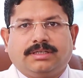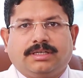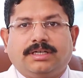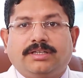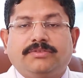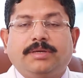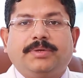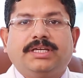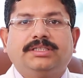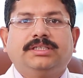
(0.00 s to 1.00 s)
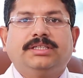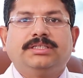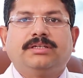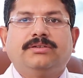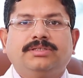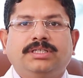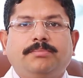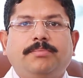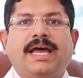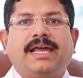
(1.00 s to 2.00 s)
And if the patient is
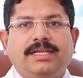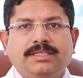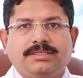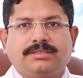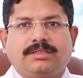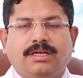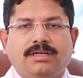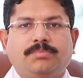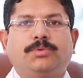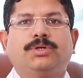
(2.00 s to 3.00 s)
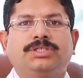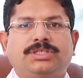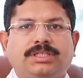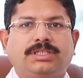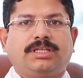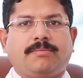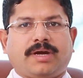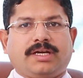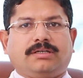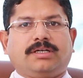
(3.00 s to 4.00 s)
losing balance and posture, they
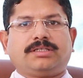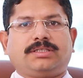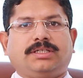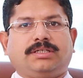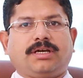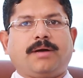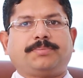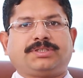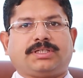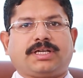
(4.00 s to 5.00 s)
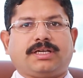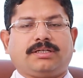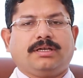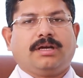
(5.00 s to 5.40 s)
might not sit up straight